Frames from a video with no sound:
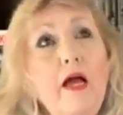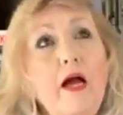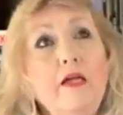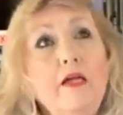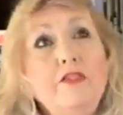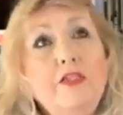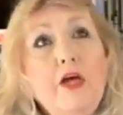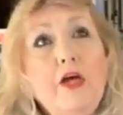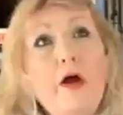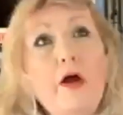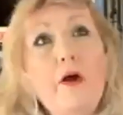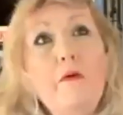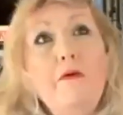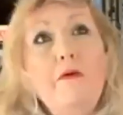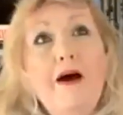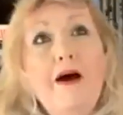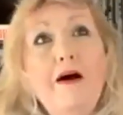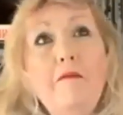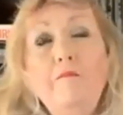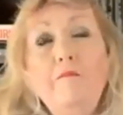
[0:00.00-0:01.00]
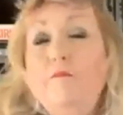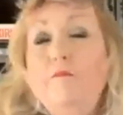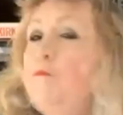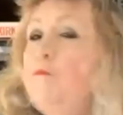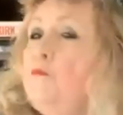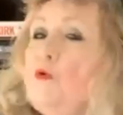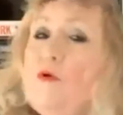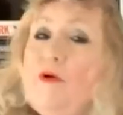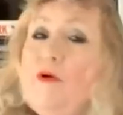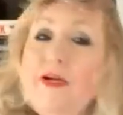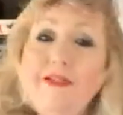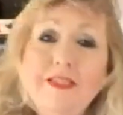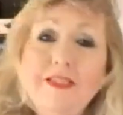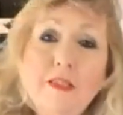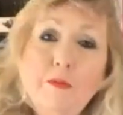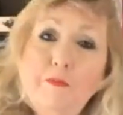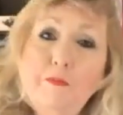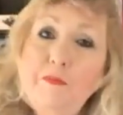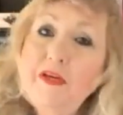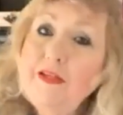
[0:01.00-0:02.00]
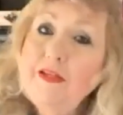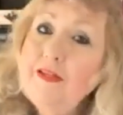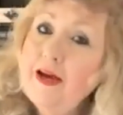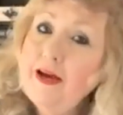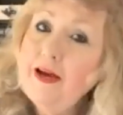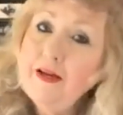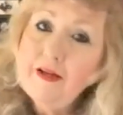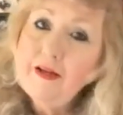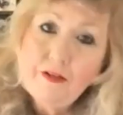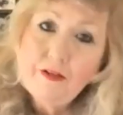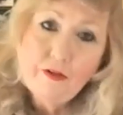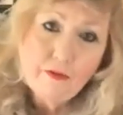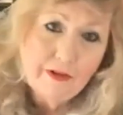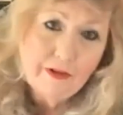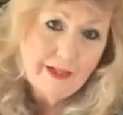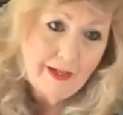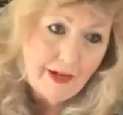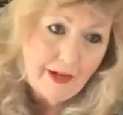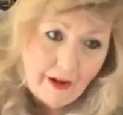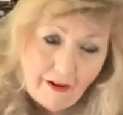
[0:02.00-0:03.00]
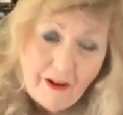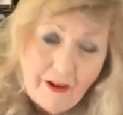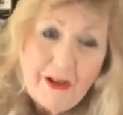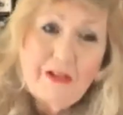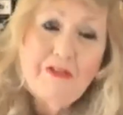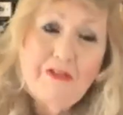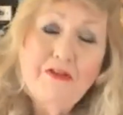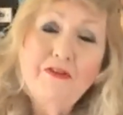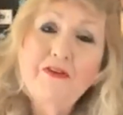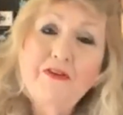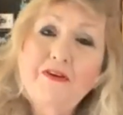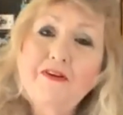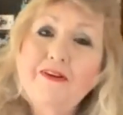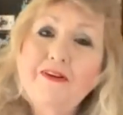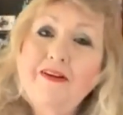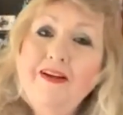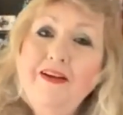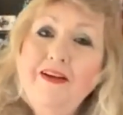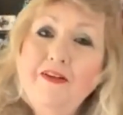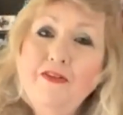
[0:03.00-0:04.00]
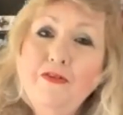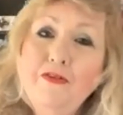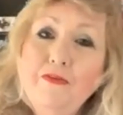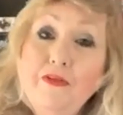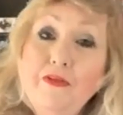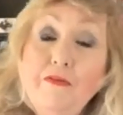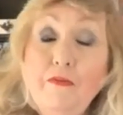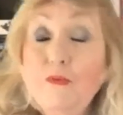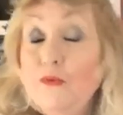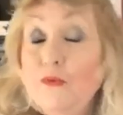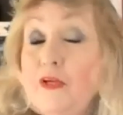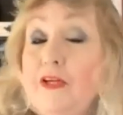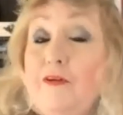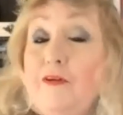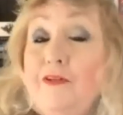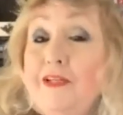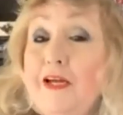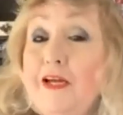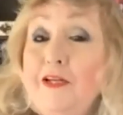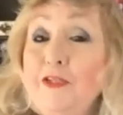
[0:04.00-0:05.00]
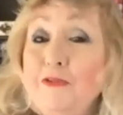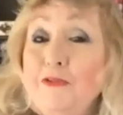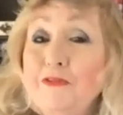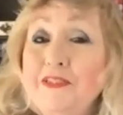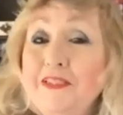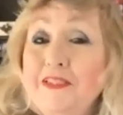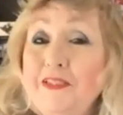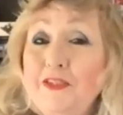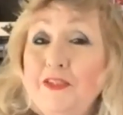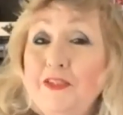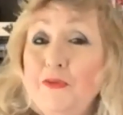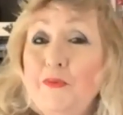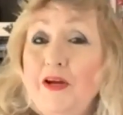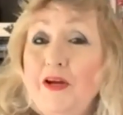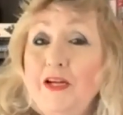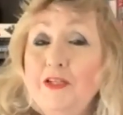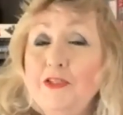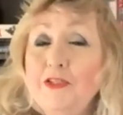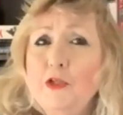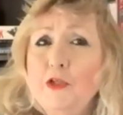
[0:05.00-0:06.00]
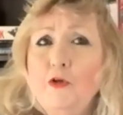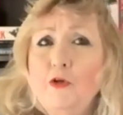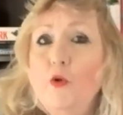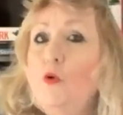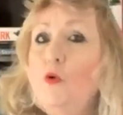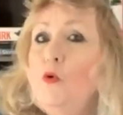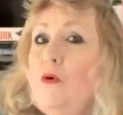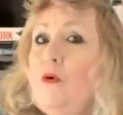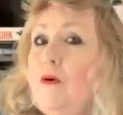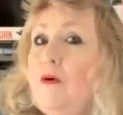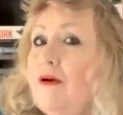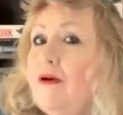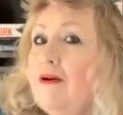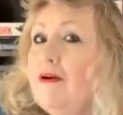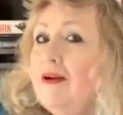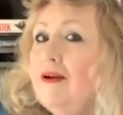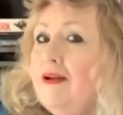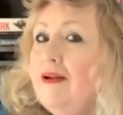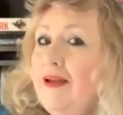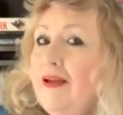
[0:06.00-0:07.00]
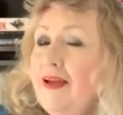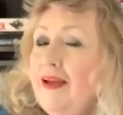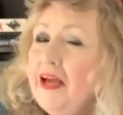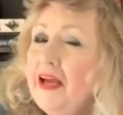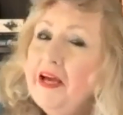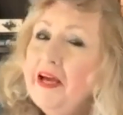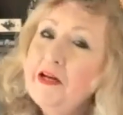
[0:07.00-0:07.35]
So, boy, spin that into a character, to a real dangerous situation, or an